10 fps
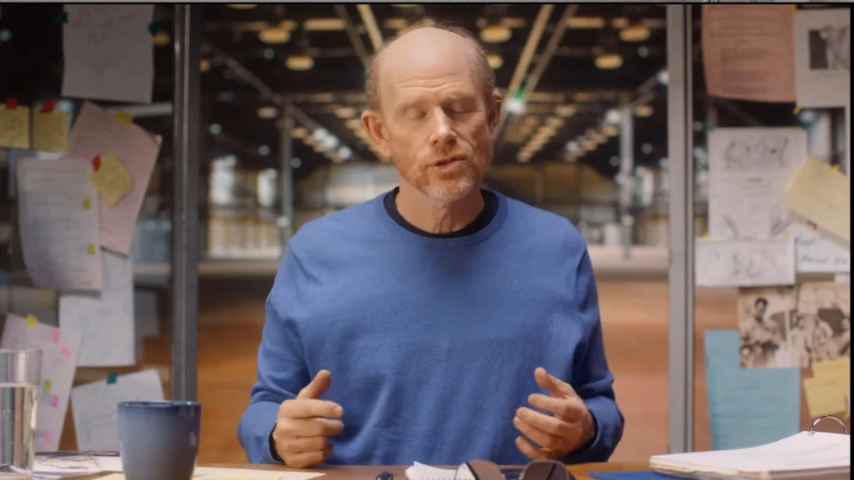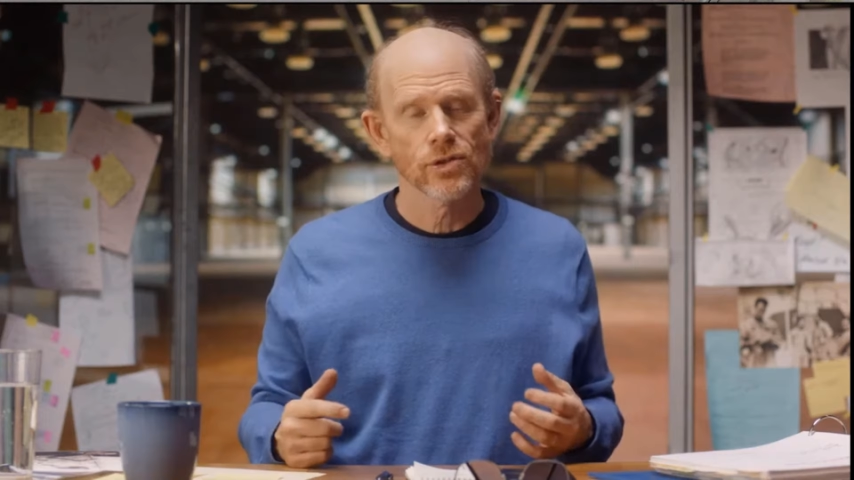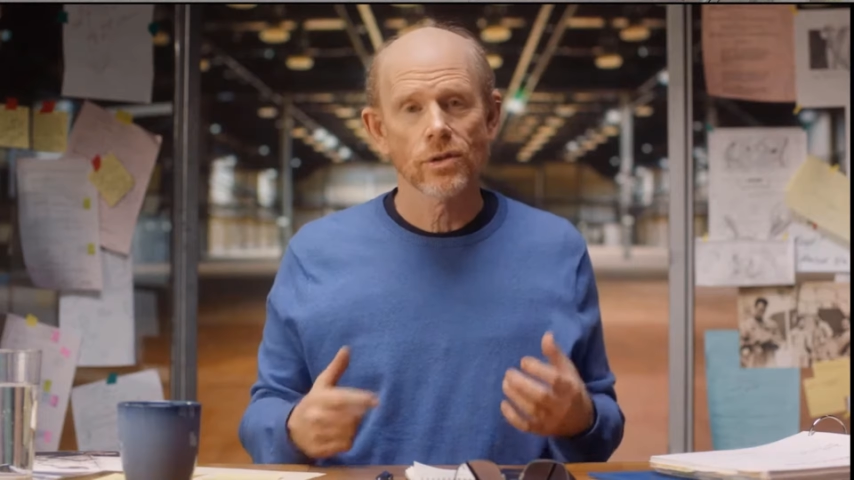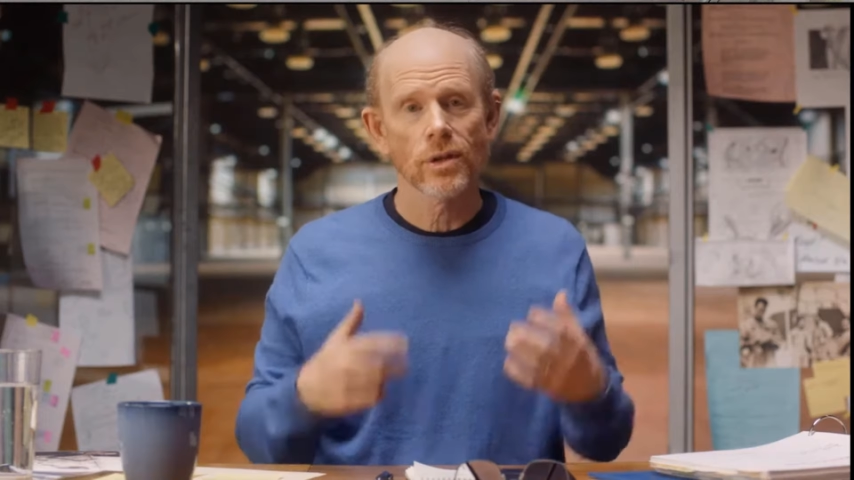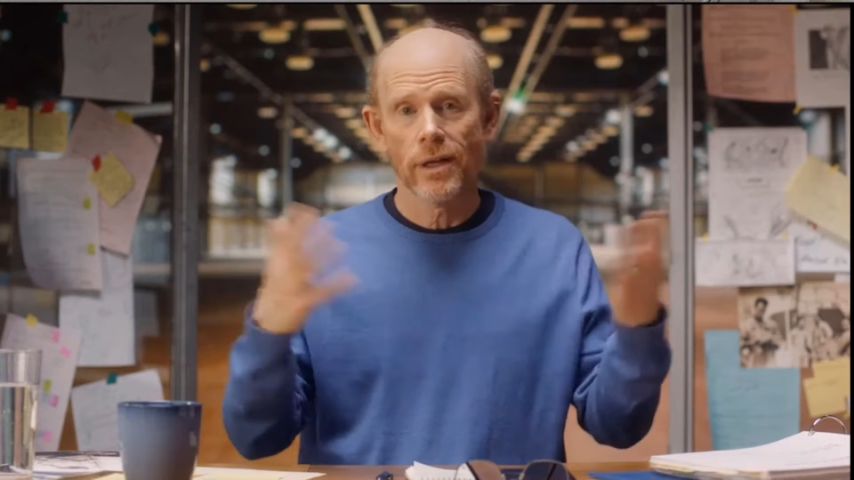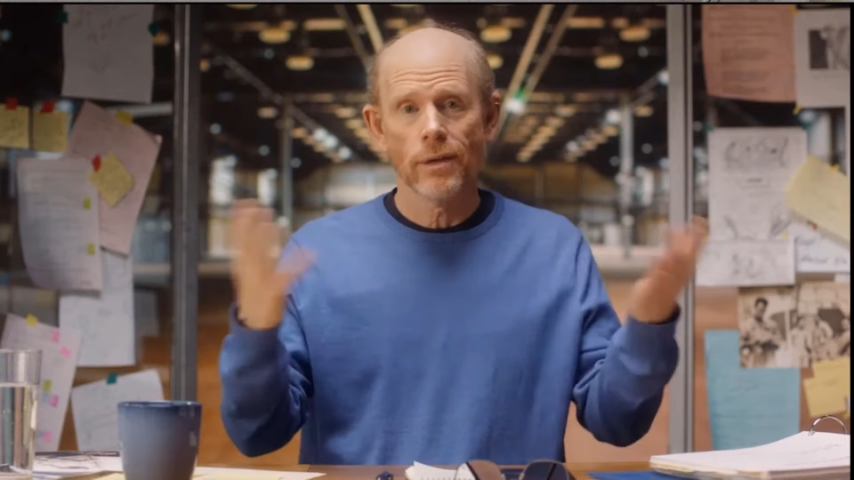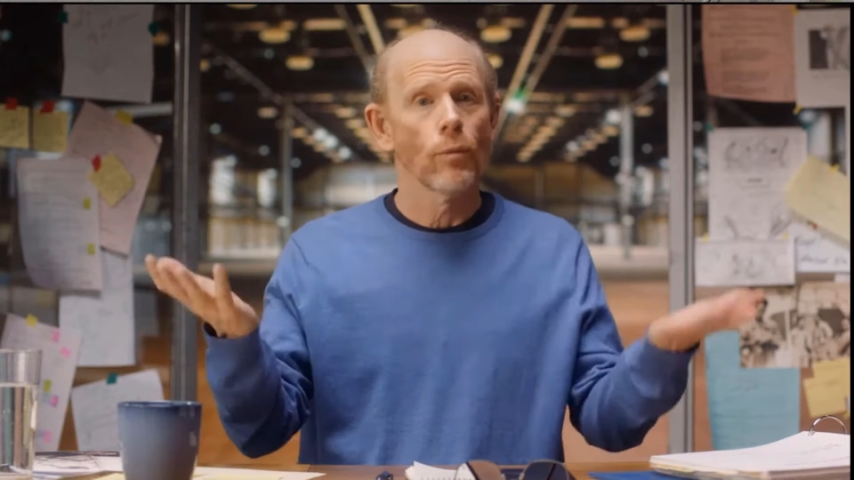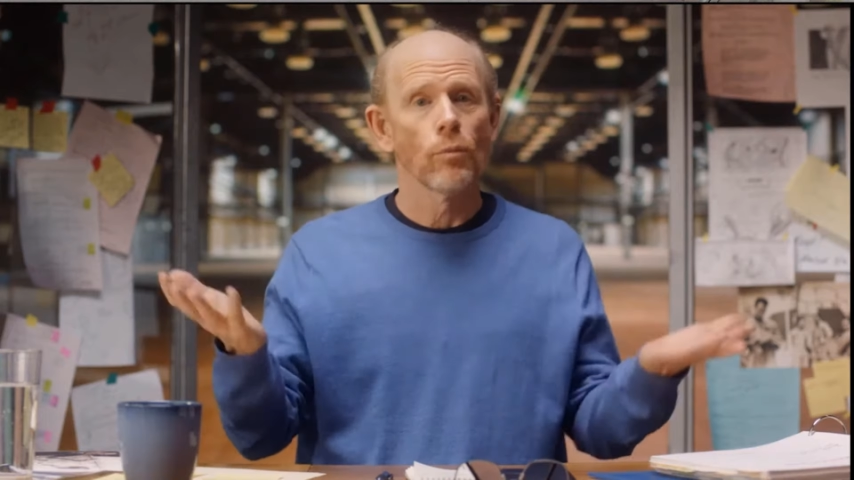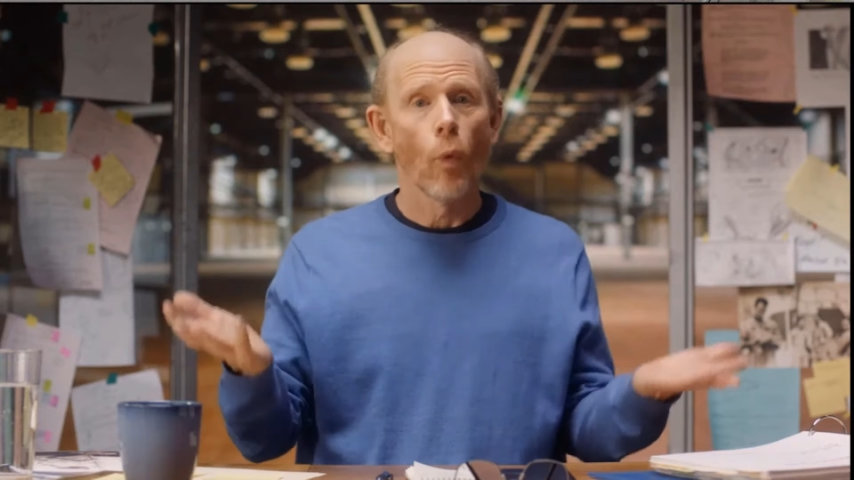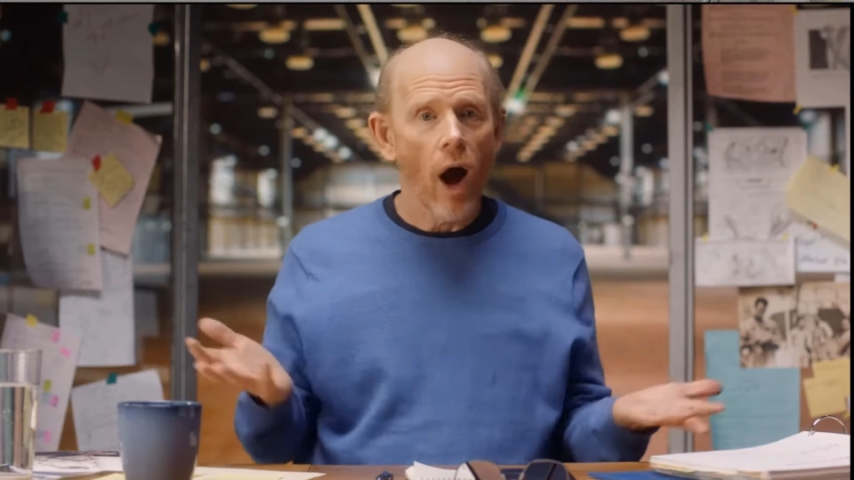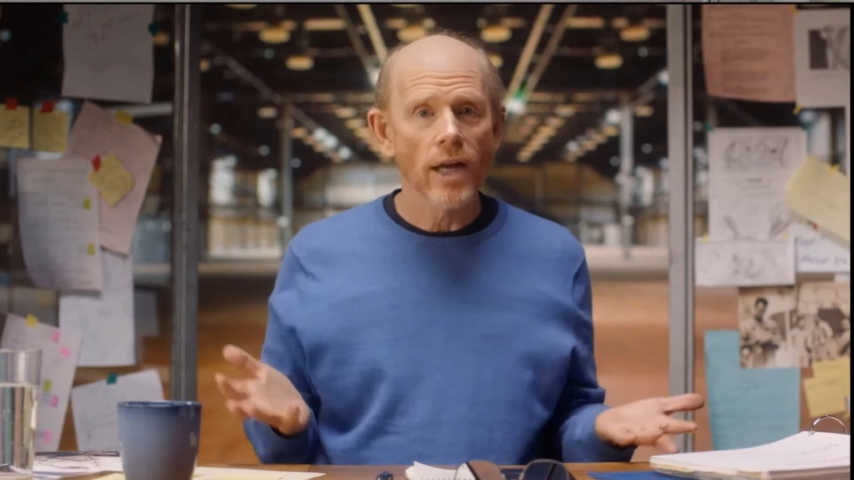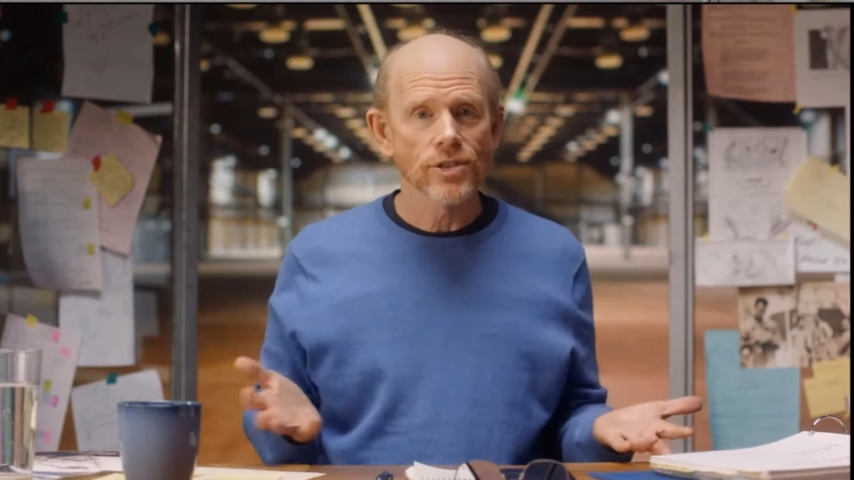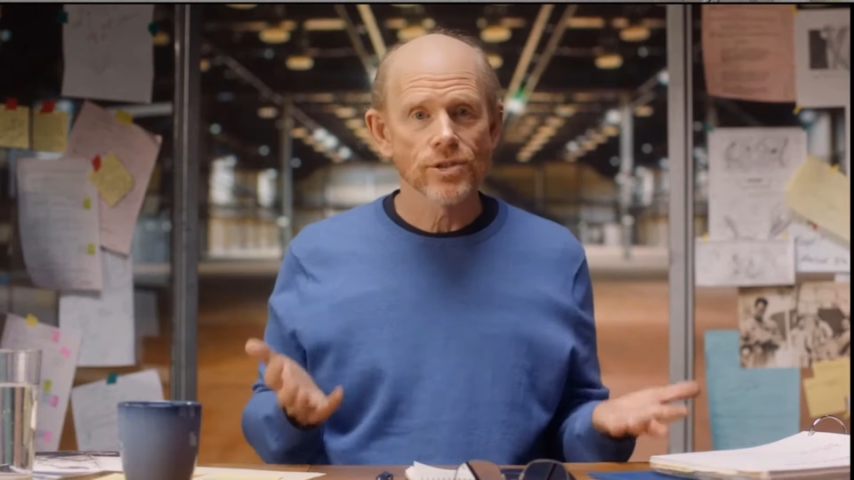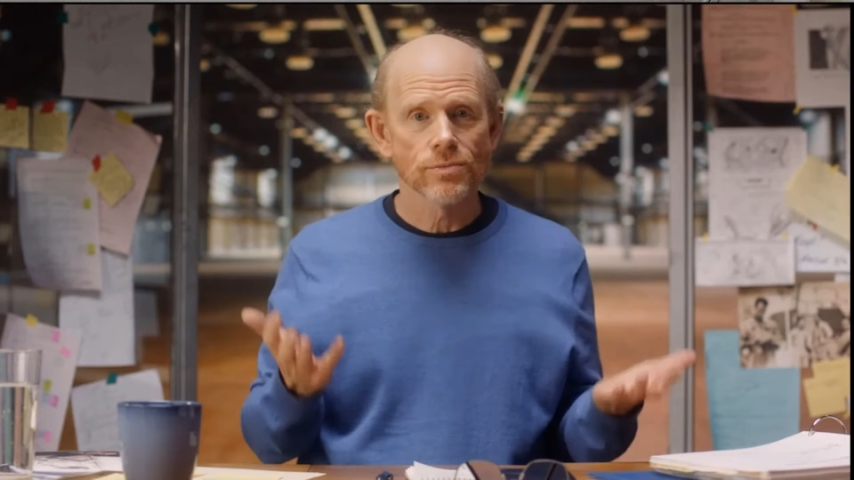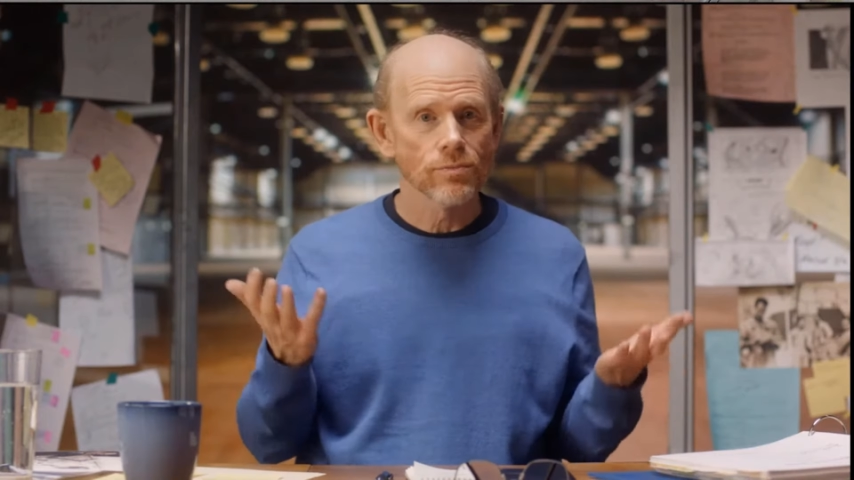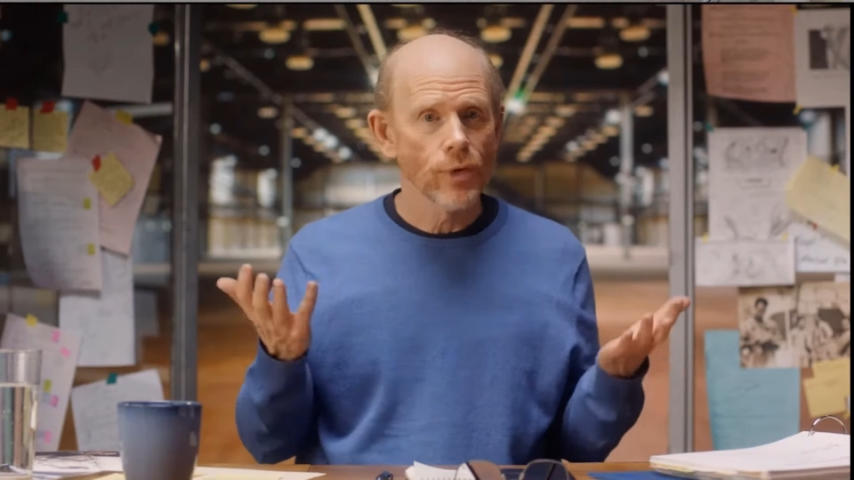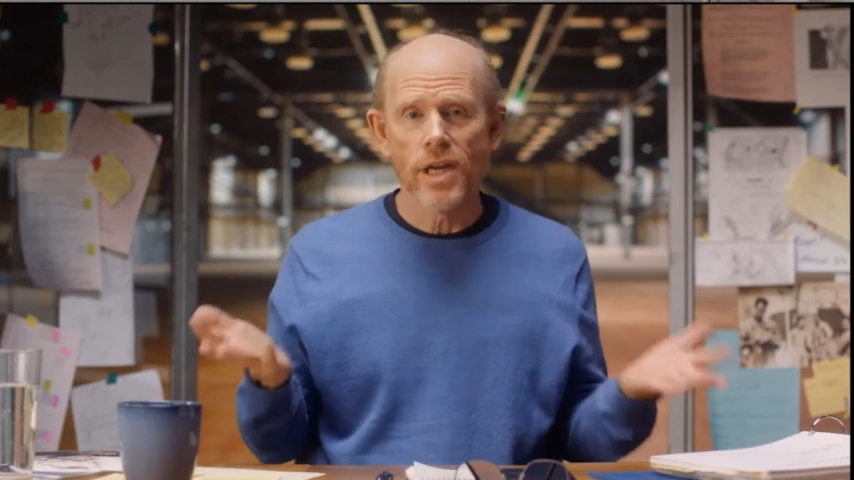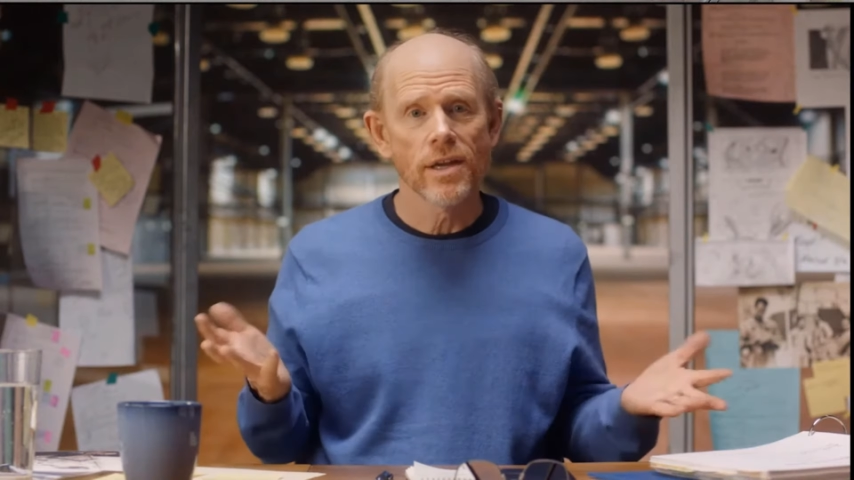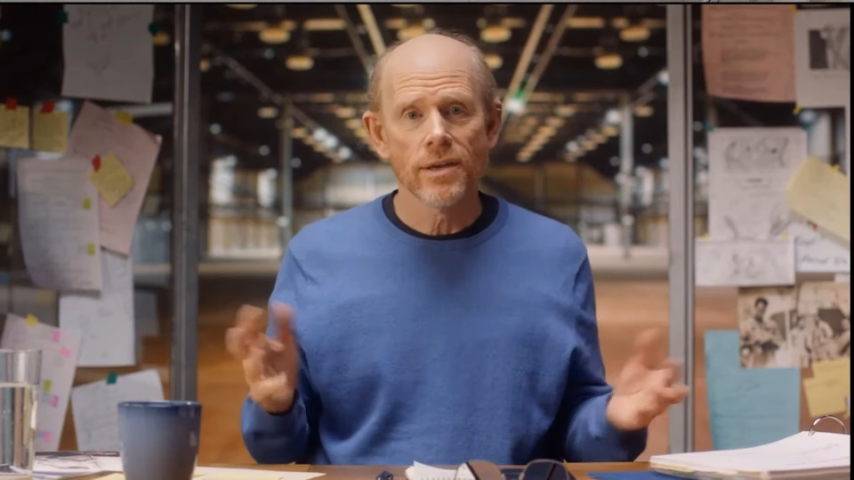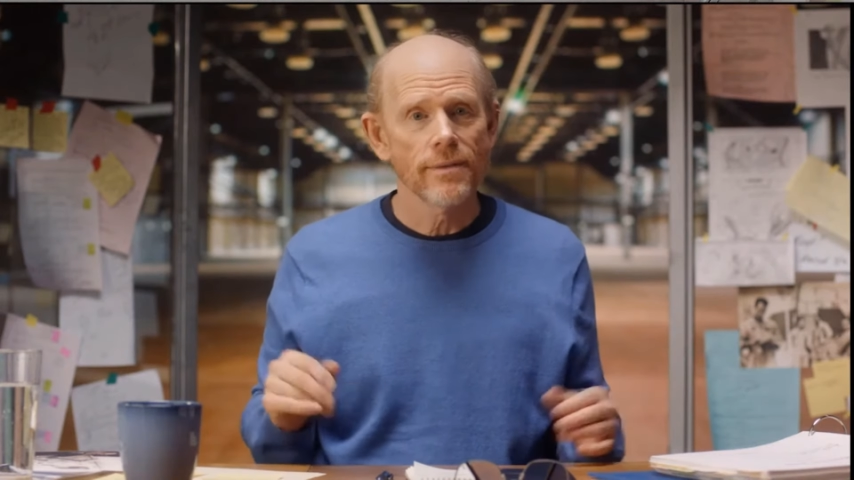to evaluate and strengthen a
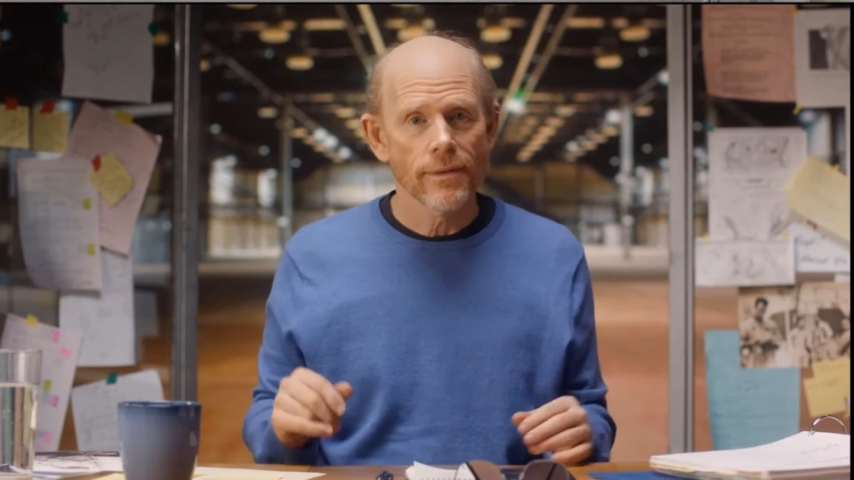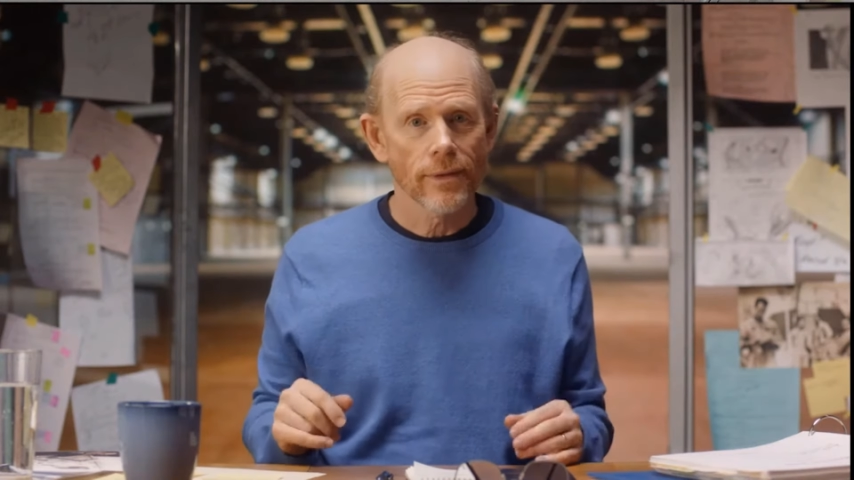script.